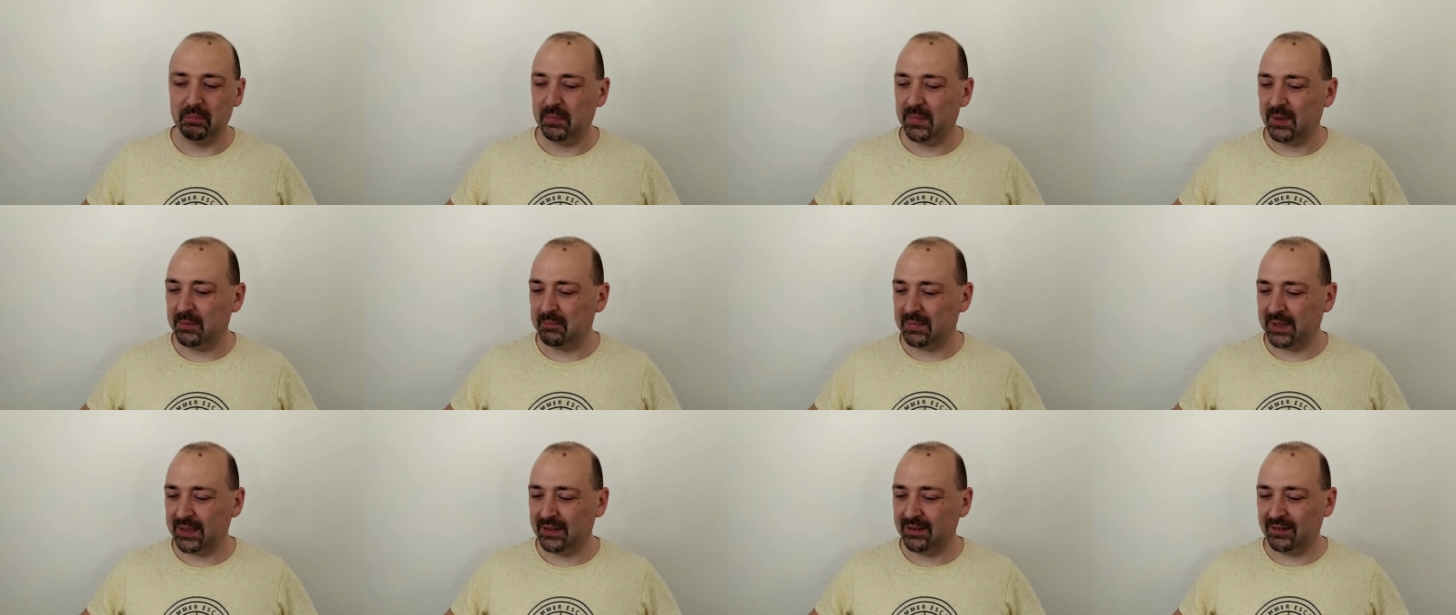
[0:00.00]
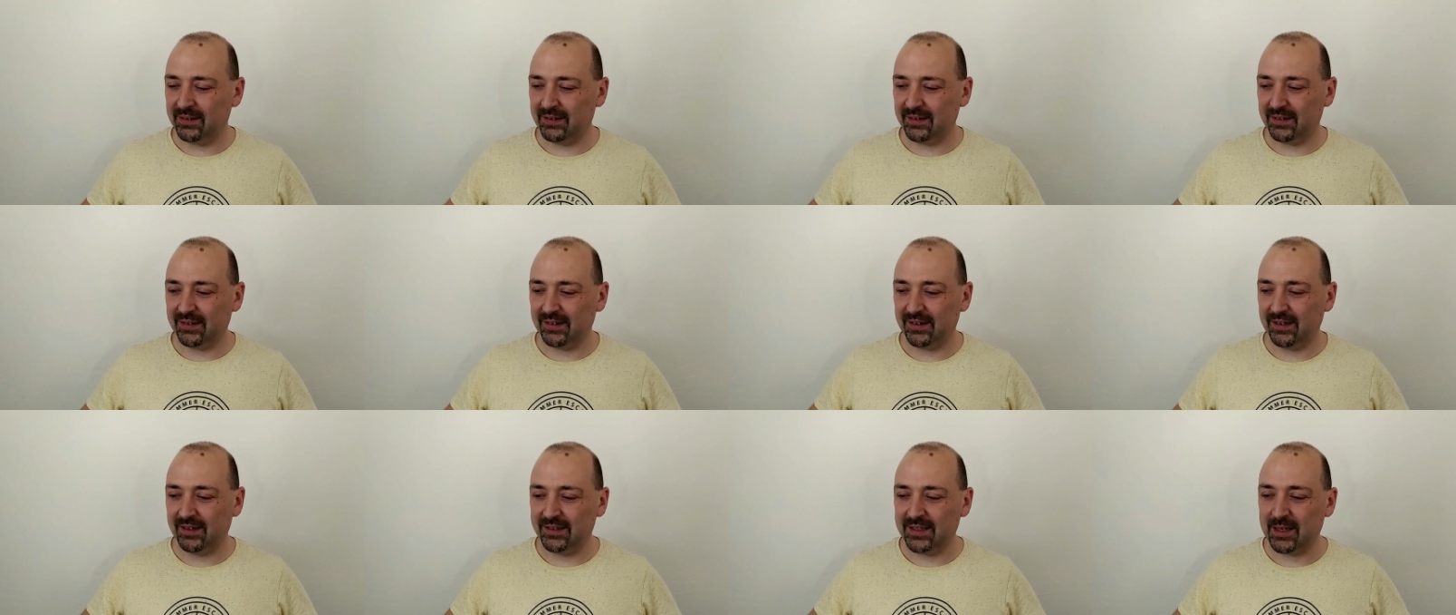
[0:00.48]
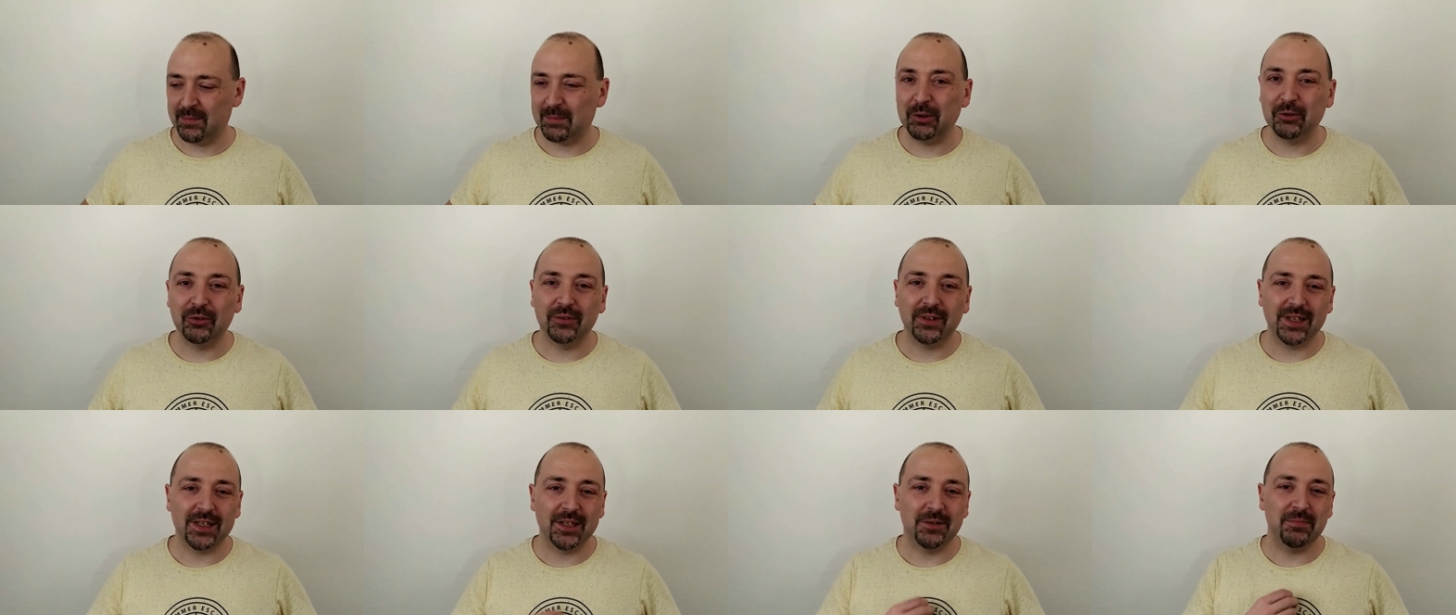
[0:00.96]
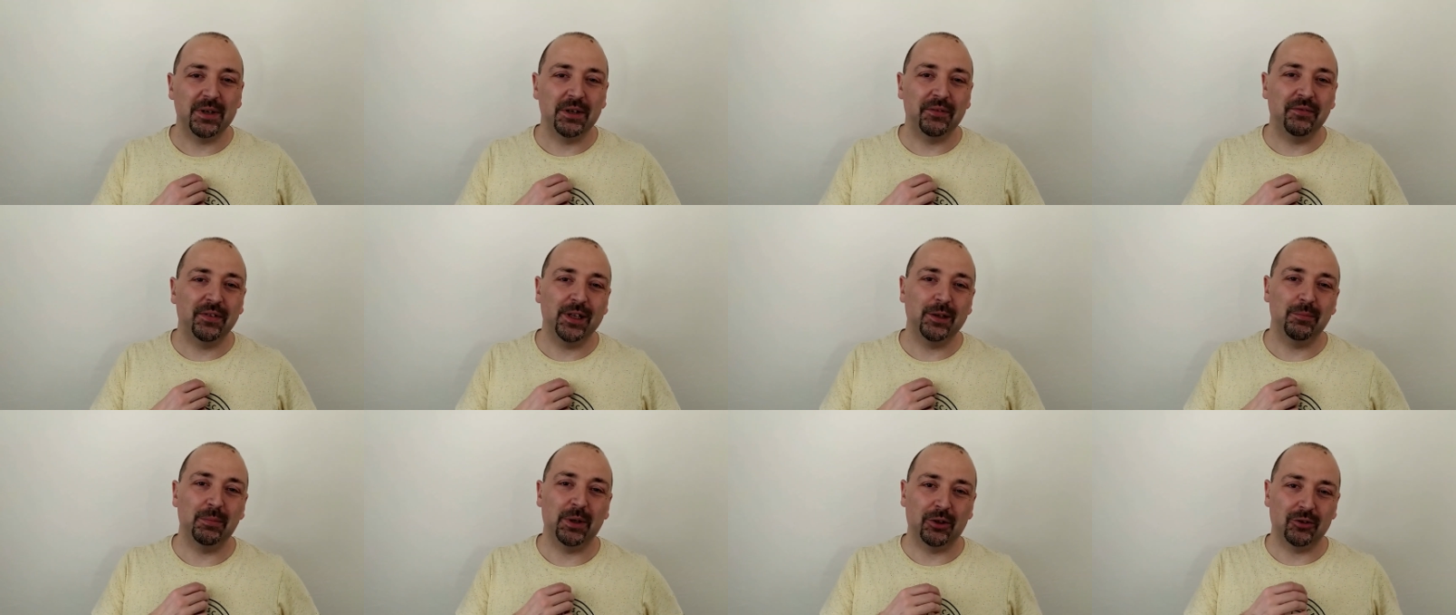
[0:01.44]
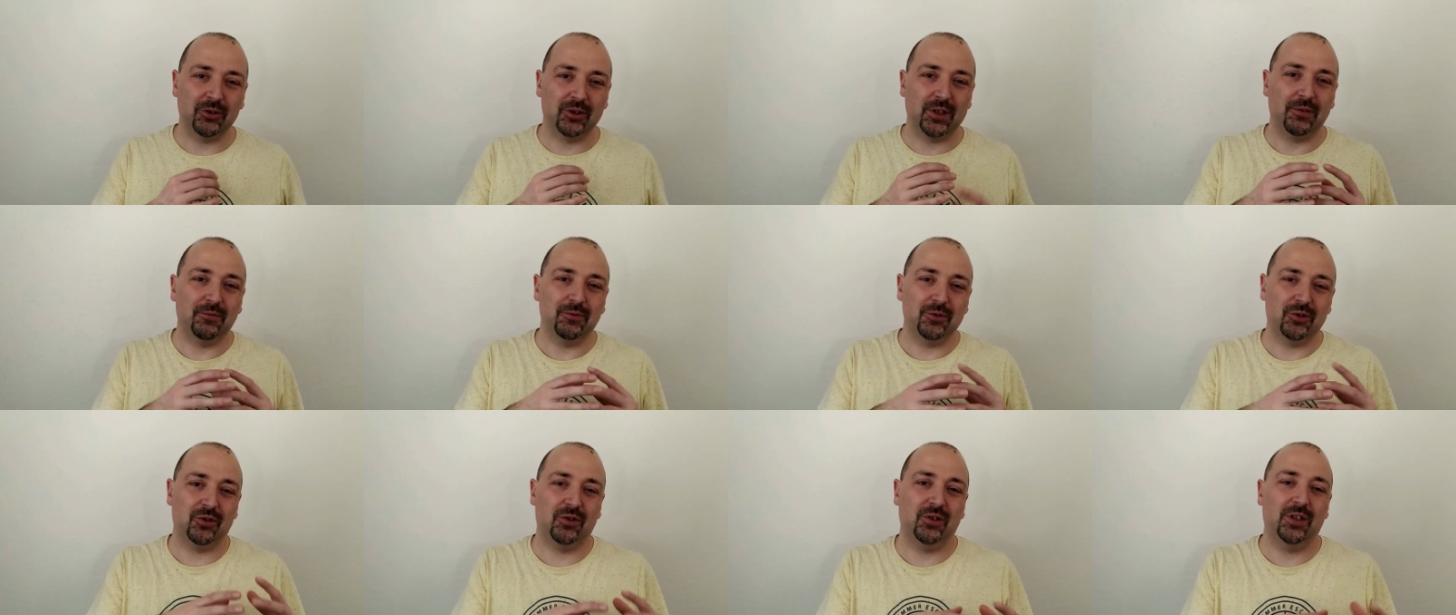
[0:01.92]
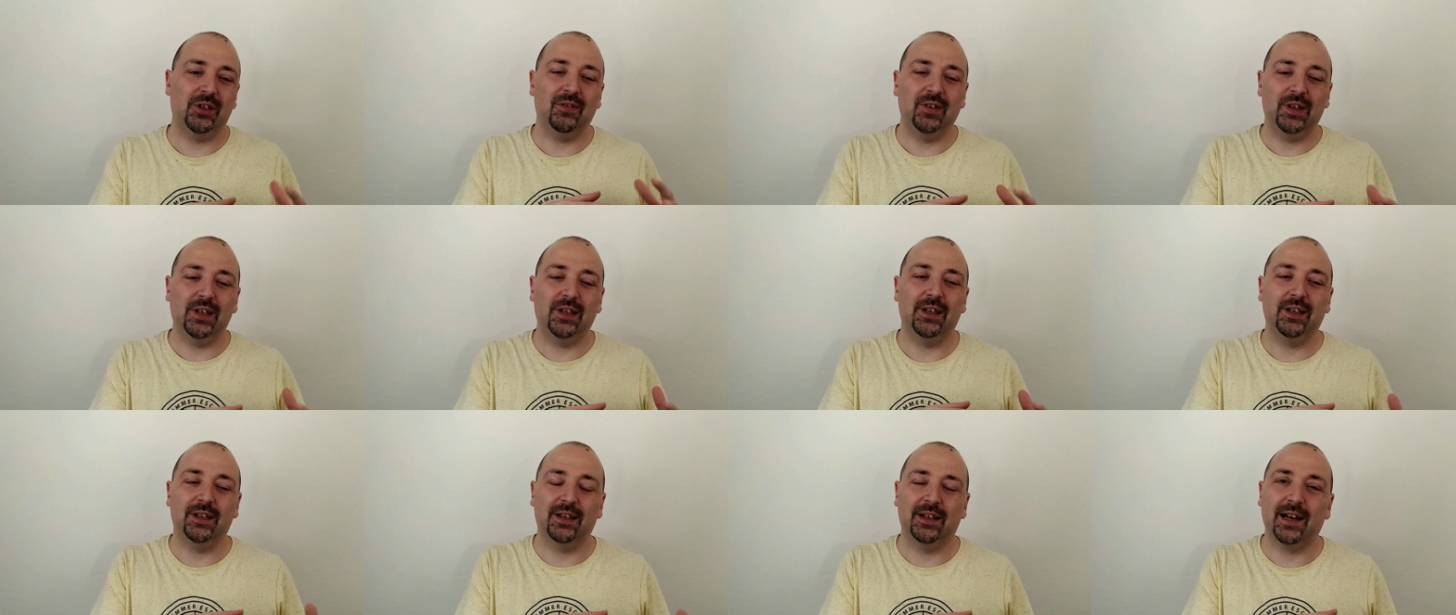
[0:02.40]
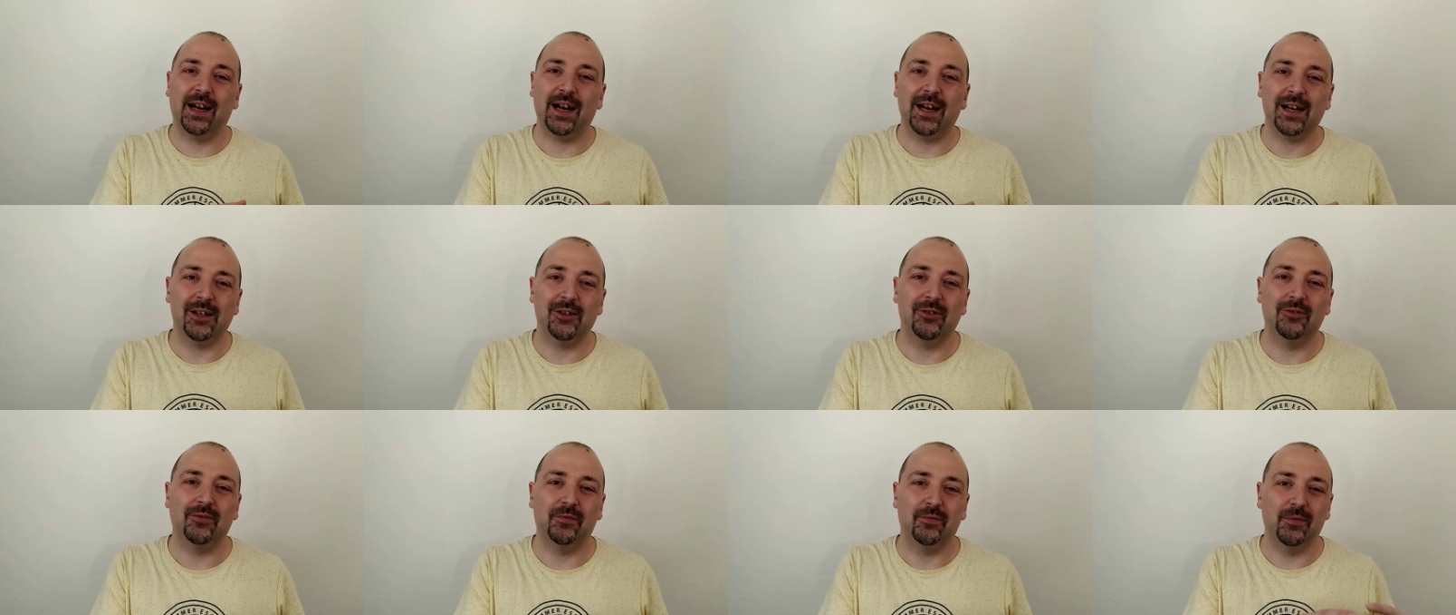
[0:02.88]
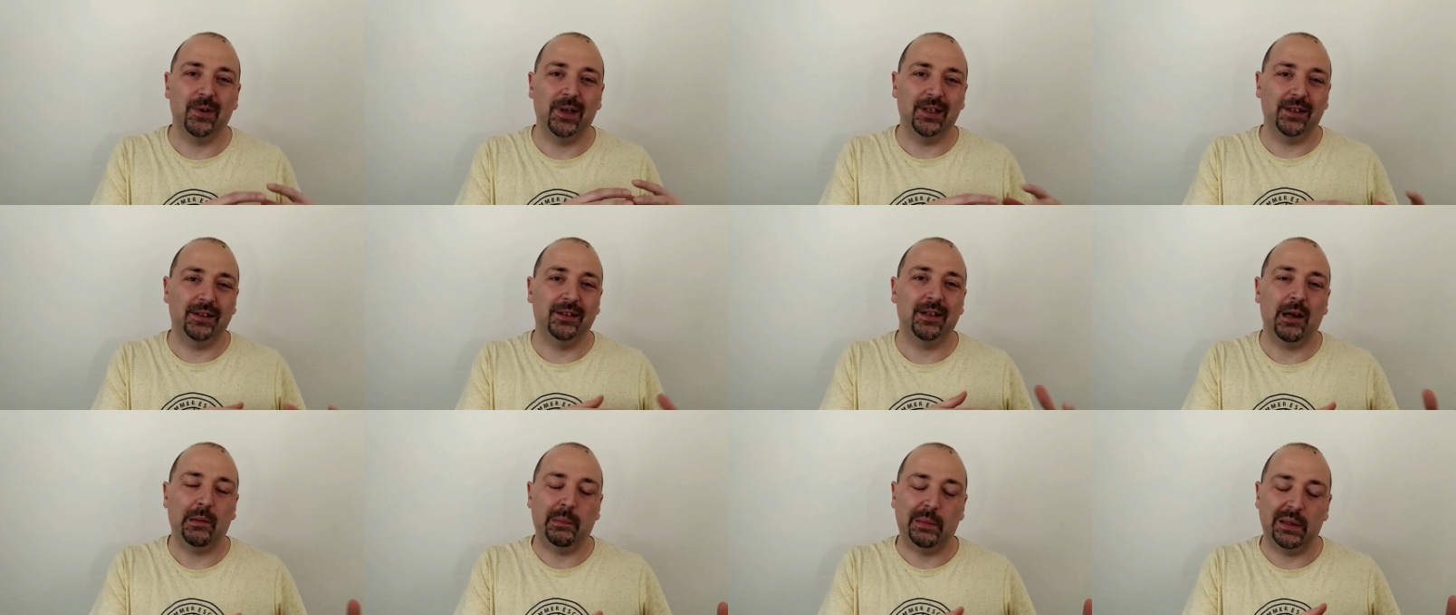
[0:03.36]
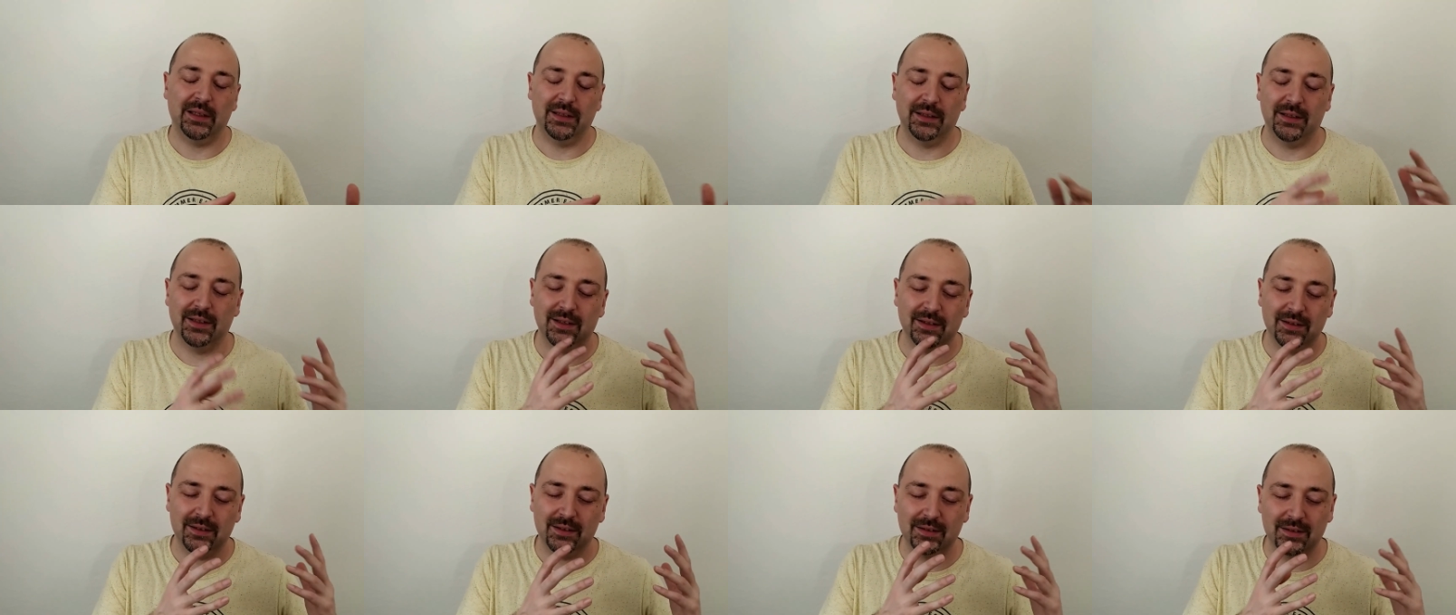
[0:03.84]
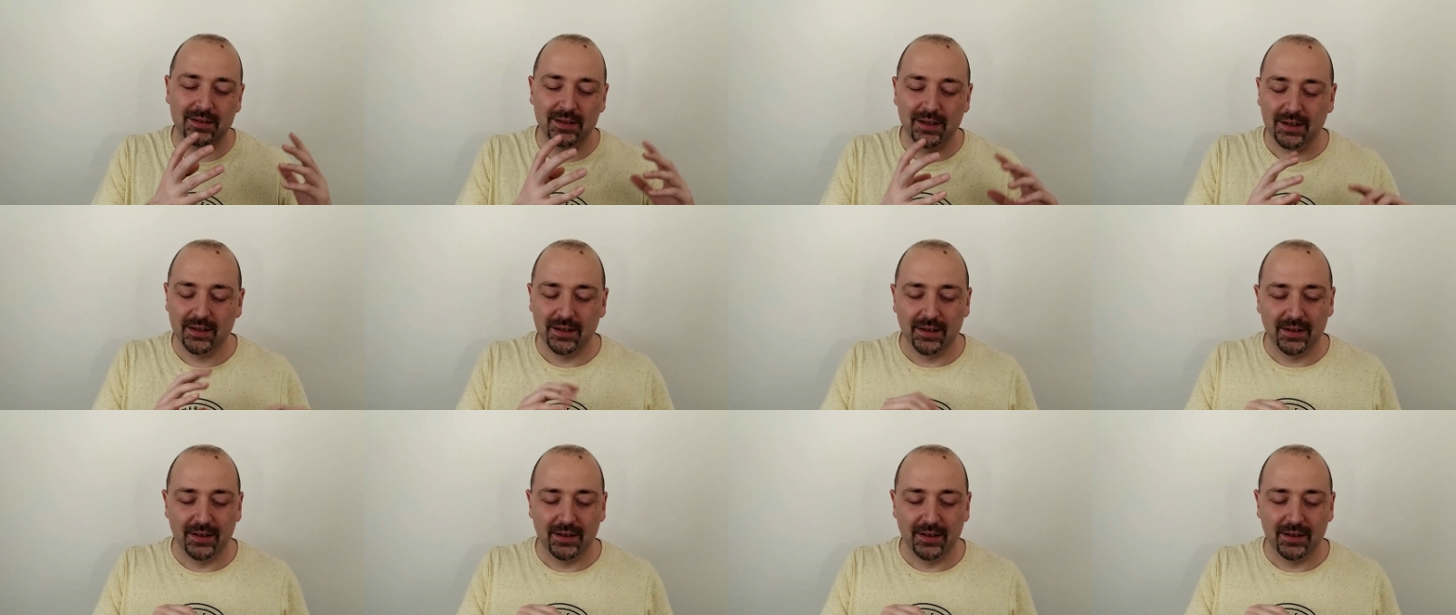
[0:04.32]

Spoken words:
but somehow touched my feeling because I was living in Krakow when it happened. So